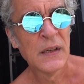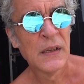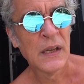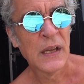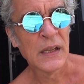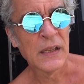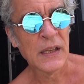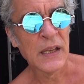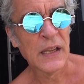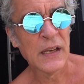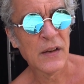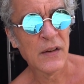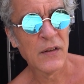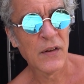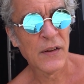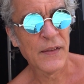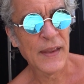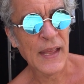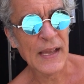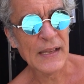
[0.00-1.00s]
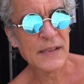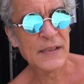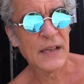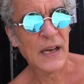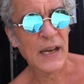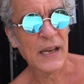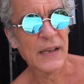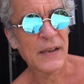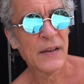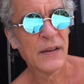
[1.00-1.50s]
and get in on that
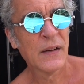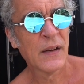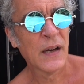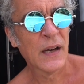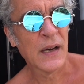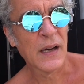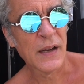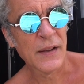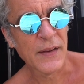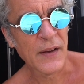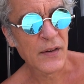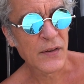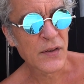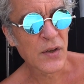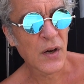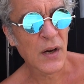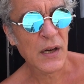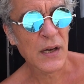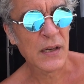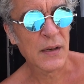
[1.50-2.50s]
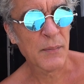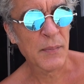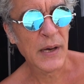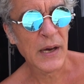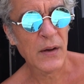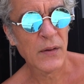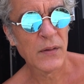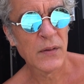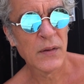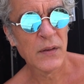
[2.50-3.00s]
side. They're talking
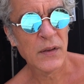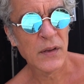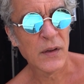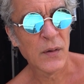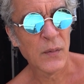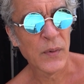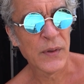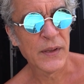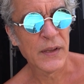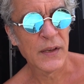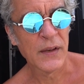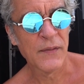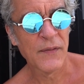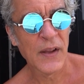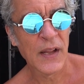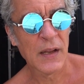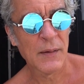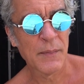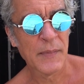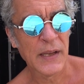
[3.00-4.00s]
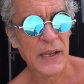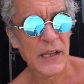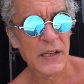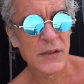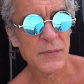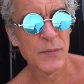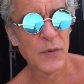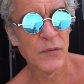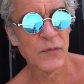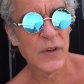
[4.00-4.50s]
about, when the development
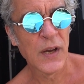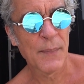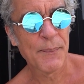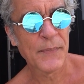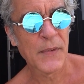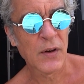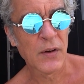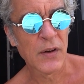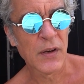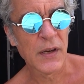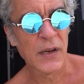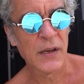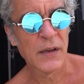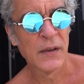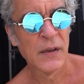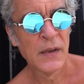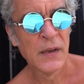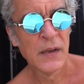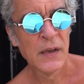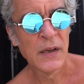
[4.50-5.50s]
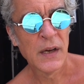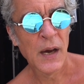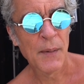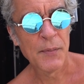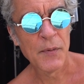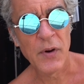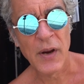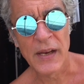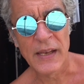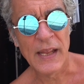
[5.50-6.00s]
gets moved up, they're going to
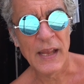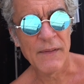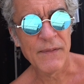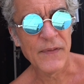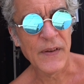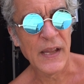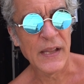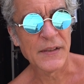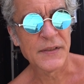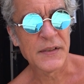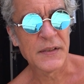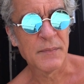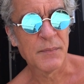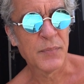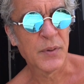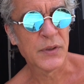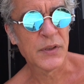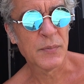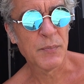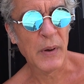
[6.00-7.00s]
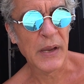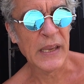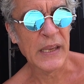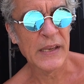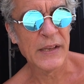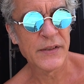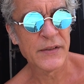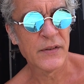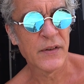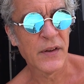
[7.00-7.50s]
upgrade that fence and put
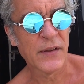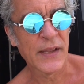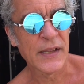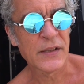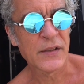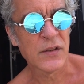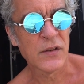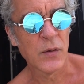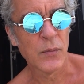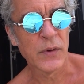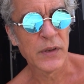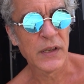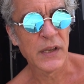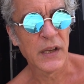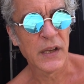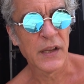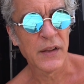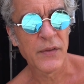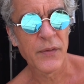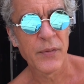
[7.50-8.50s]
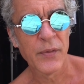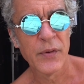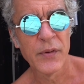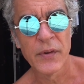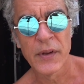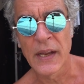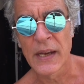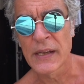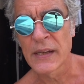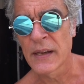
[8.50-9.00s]
spikies and all that so no one could get through.
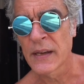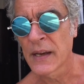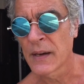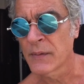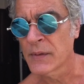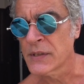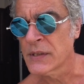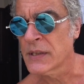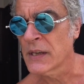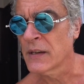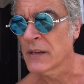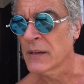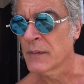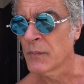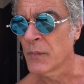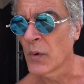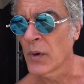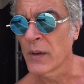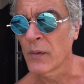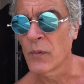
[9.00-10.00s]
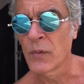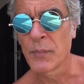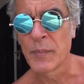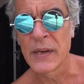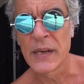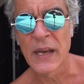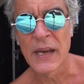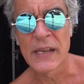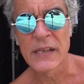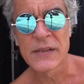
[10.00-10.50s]
And I was telling them, boy, it would
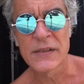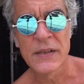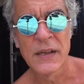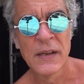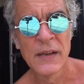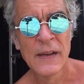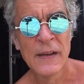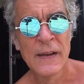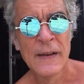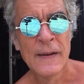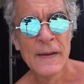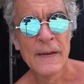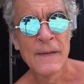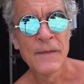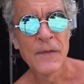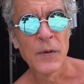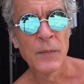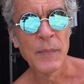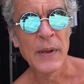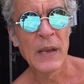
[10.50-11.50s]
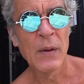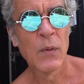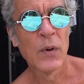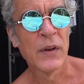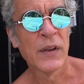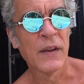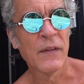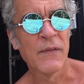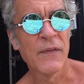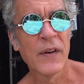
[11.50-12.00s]
be nice. For me, we're
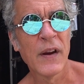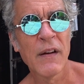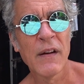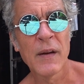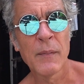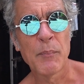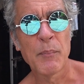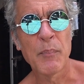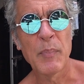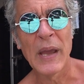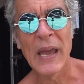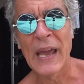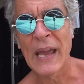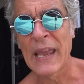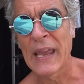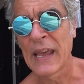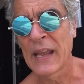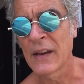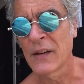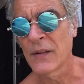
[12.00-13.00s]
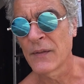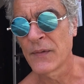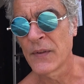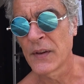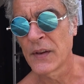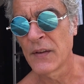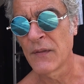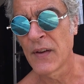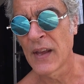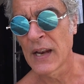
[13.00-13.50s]
in the very back end of the
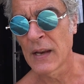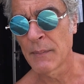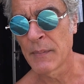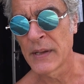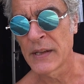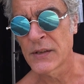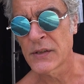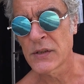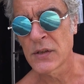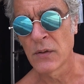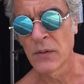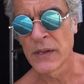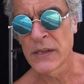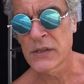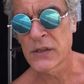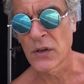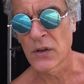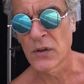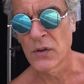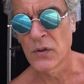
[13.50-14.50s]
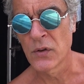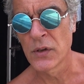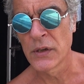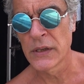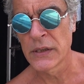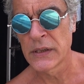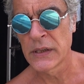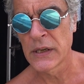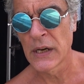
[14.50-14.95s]
development, so it's a good,